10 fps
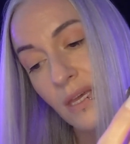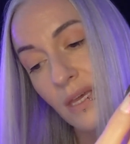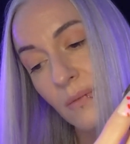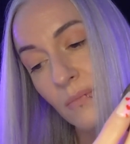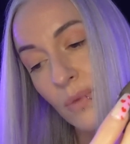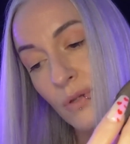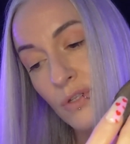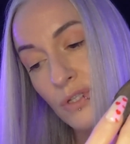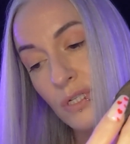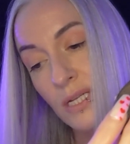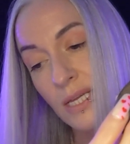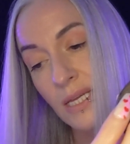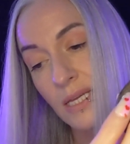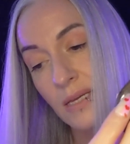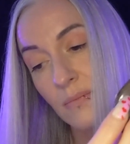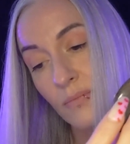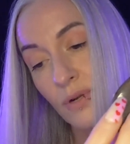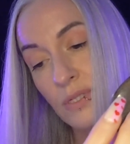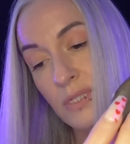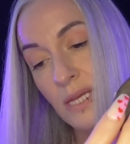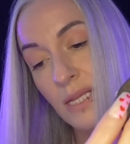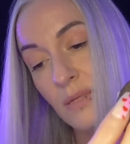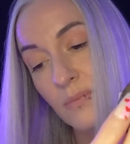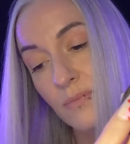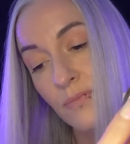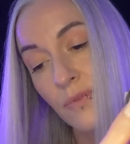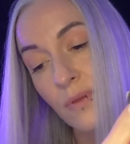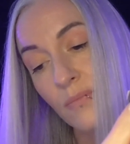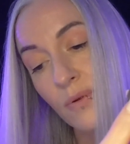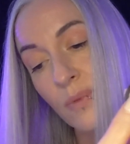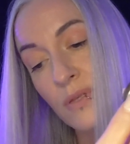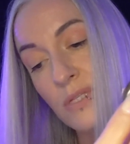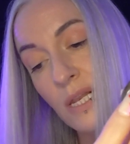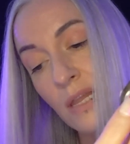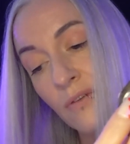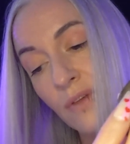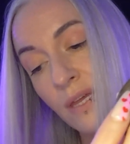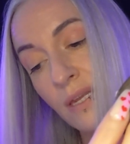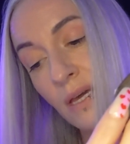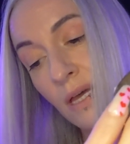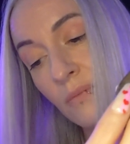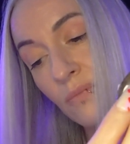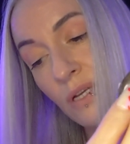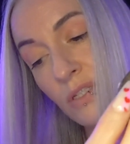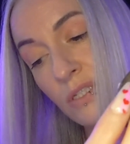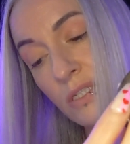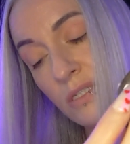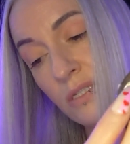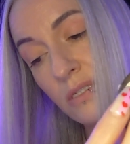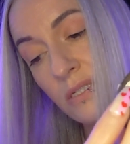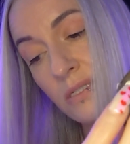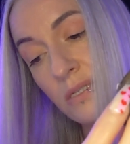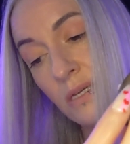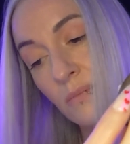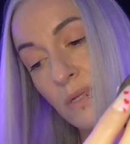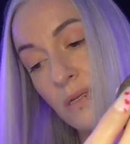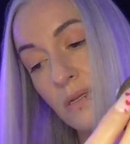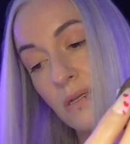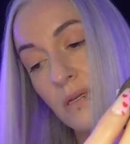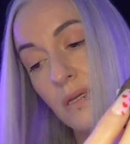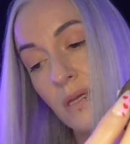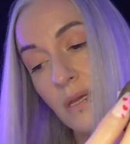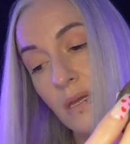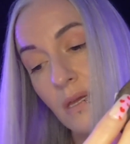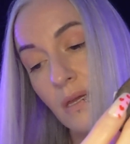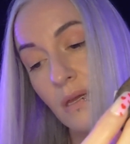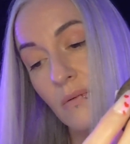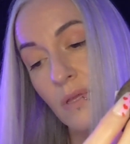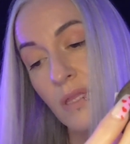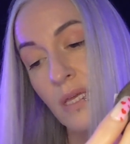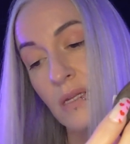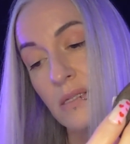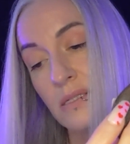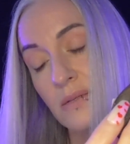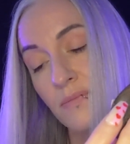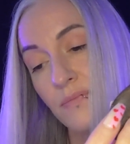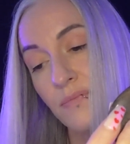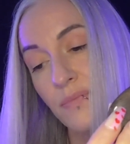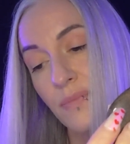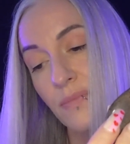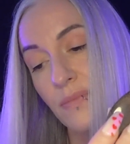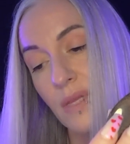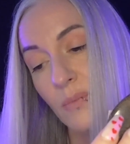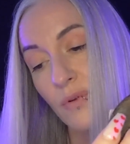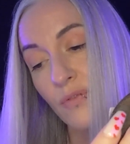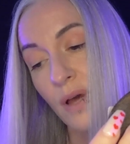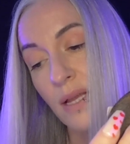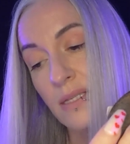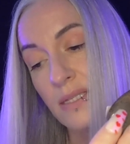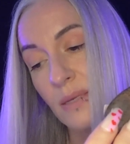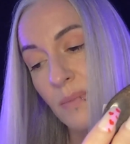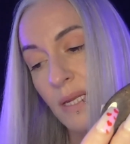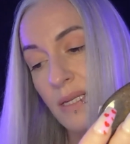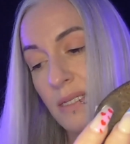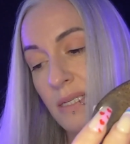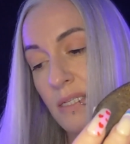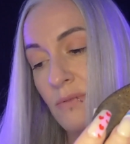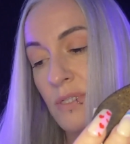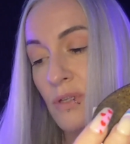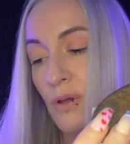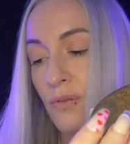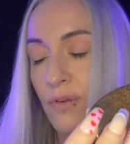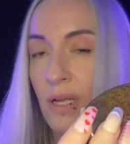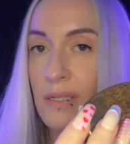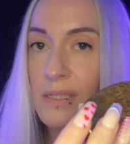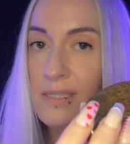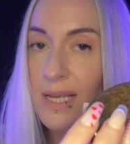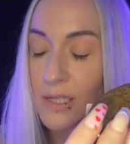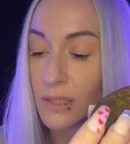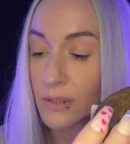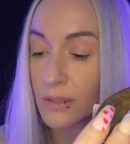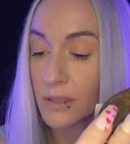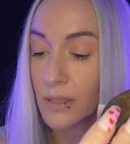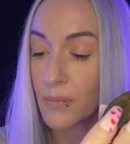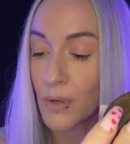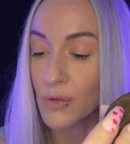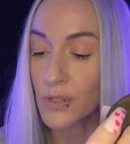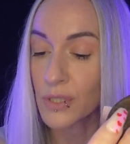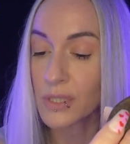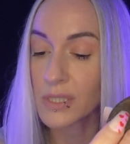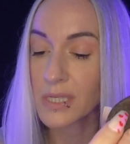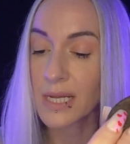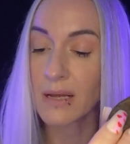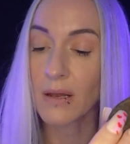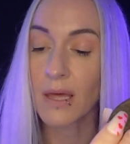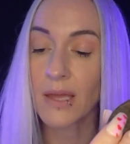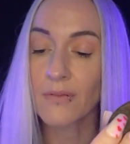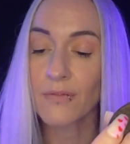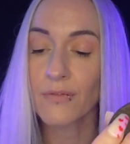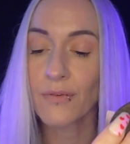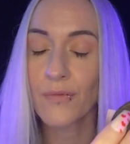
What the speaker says: Emotionally, bronzite promotes a loving and unprejudiced discernment within us. It provides the ability to resolve unsettled emotions in our life.